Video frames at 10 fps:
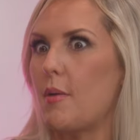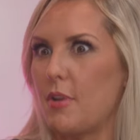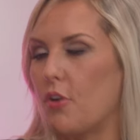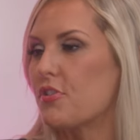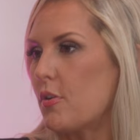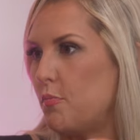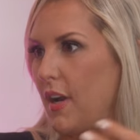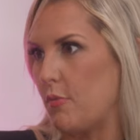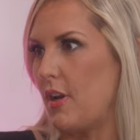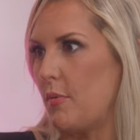I mean, also,
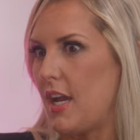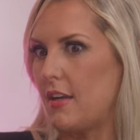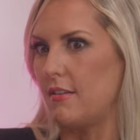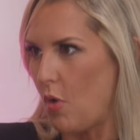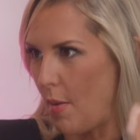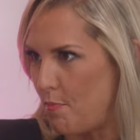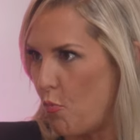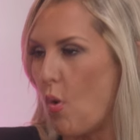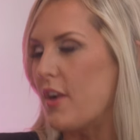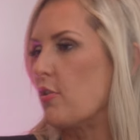by the way, we had a
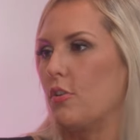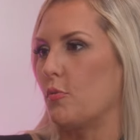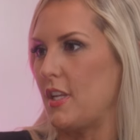1-year-old